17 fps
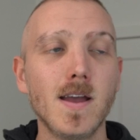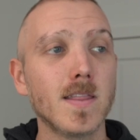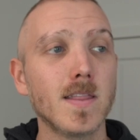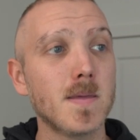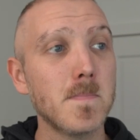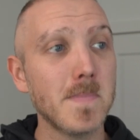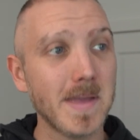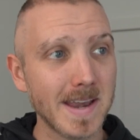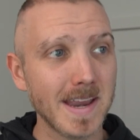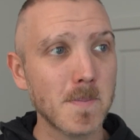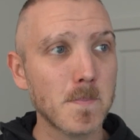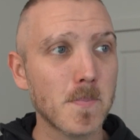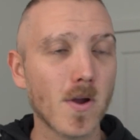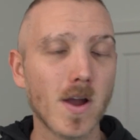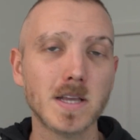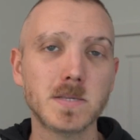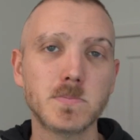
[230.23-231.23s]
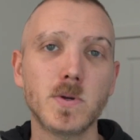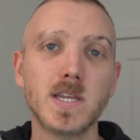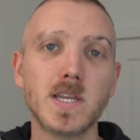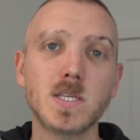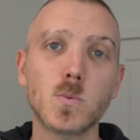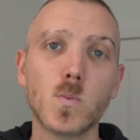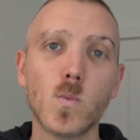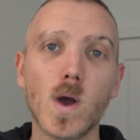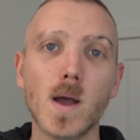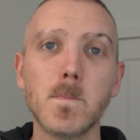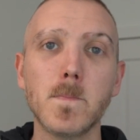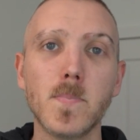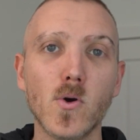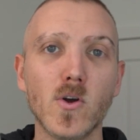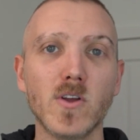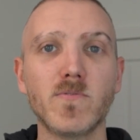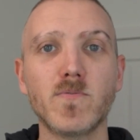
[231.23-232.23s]
The median price point is
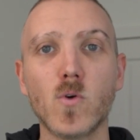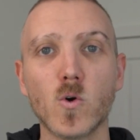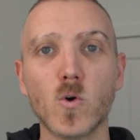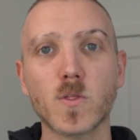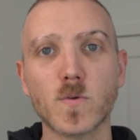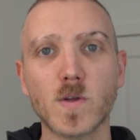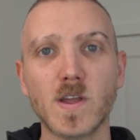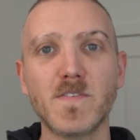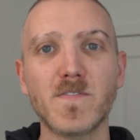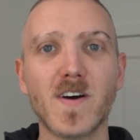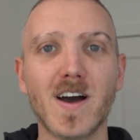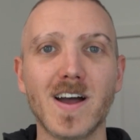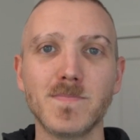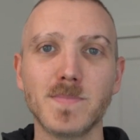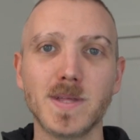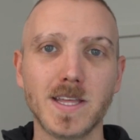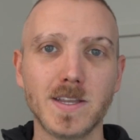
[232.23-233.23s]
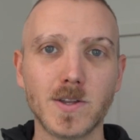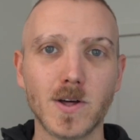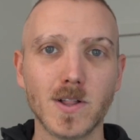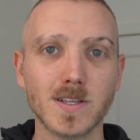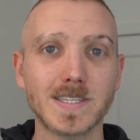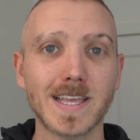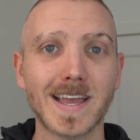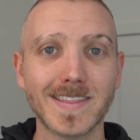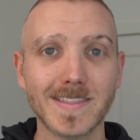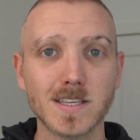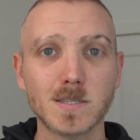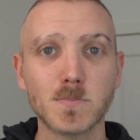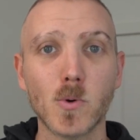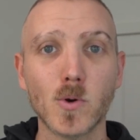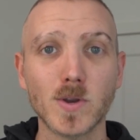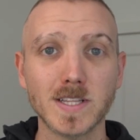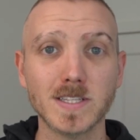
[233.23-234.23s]
$1.435 million at this
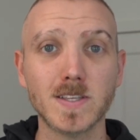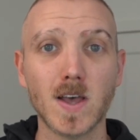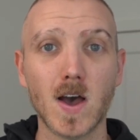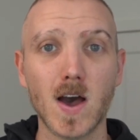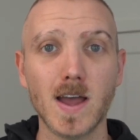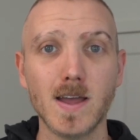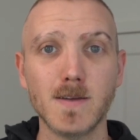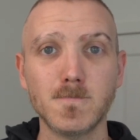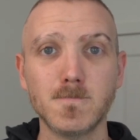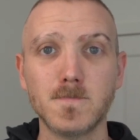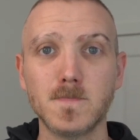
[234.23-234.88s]
point in time.